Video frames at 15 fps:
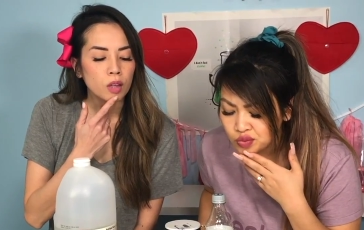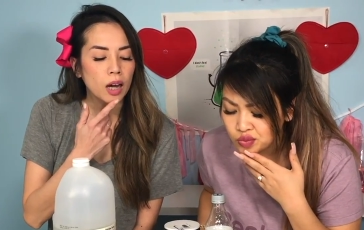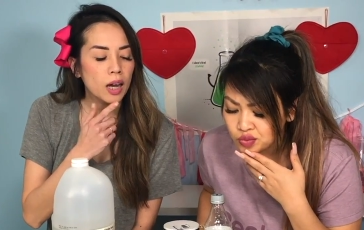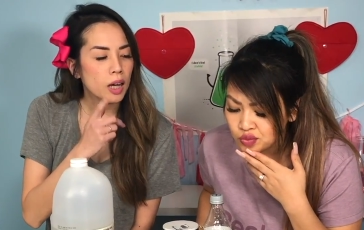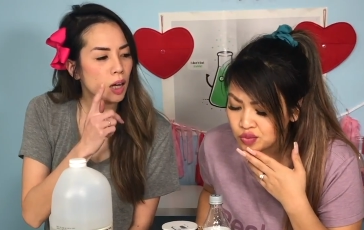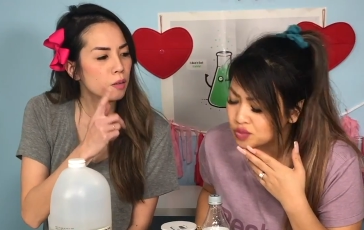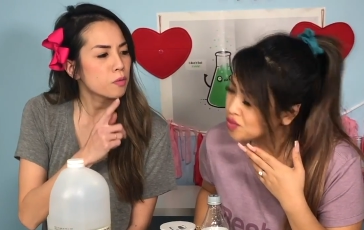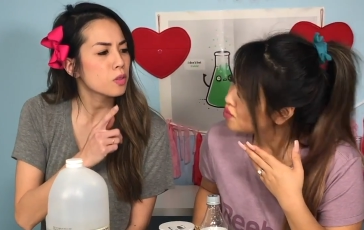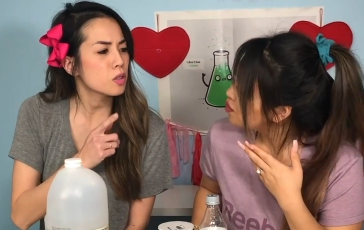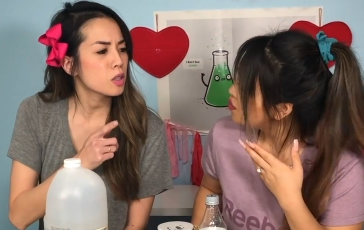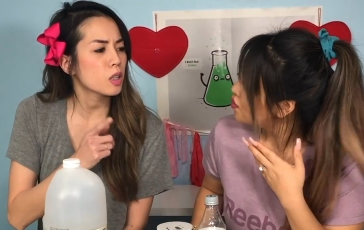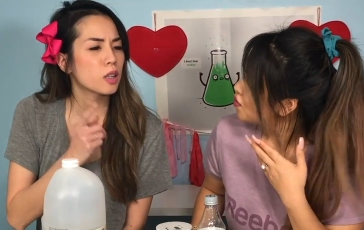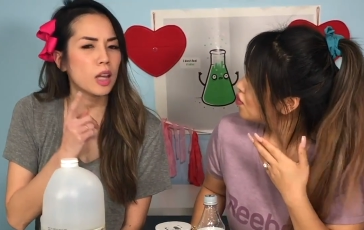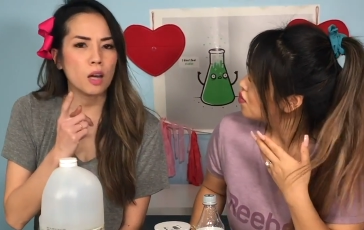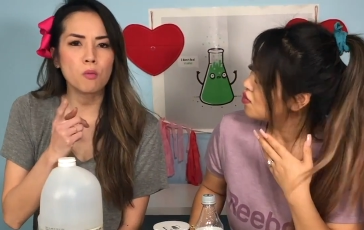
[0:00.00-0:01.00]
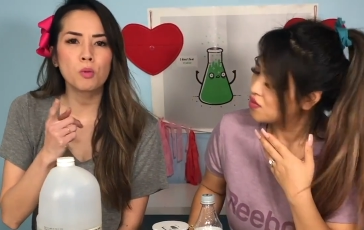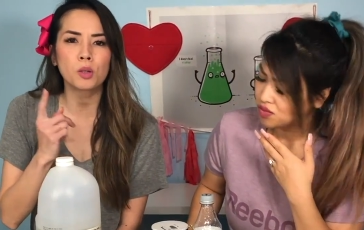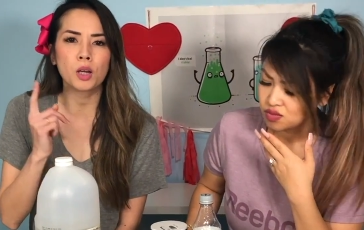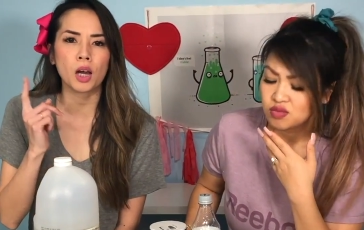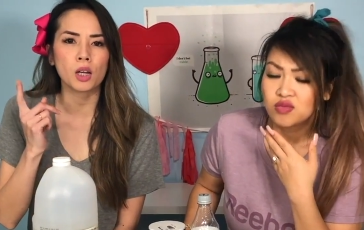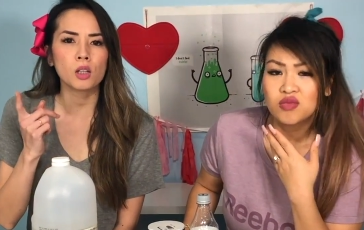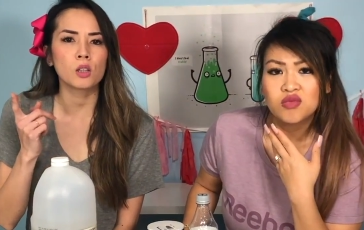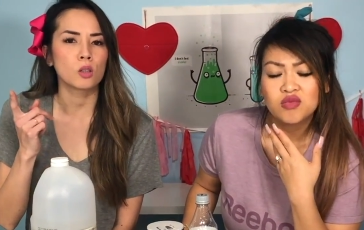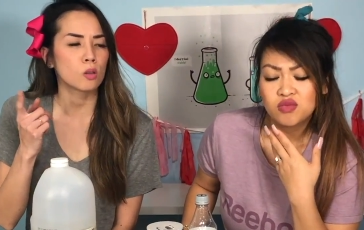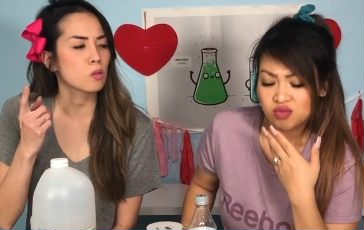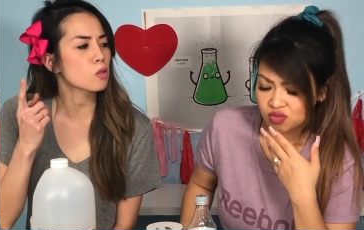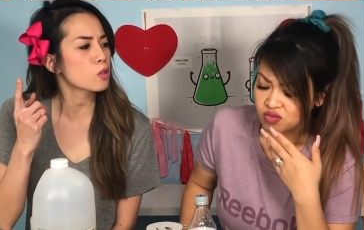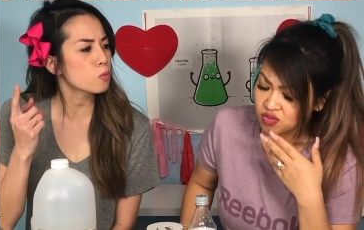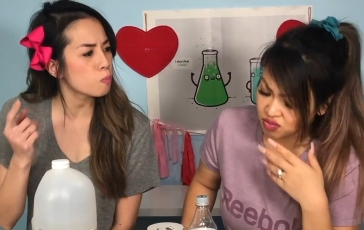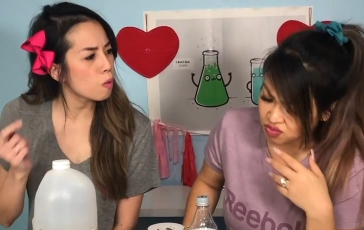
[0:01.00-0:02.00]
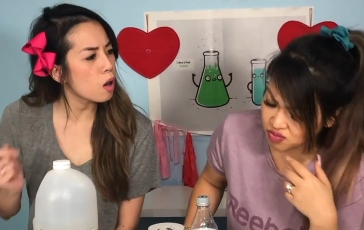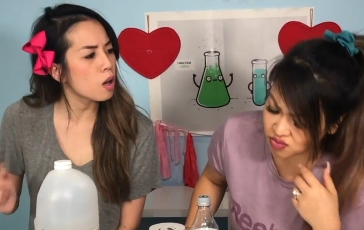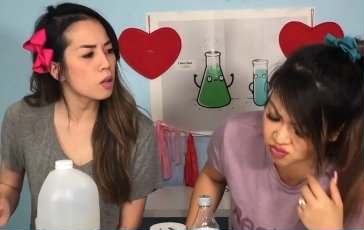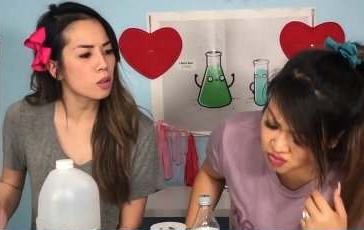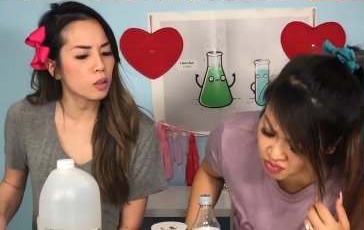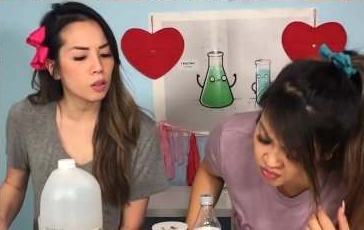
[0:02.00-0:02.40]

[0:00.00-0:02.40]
Speaker 1: I have to say that one got a little smaller.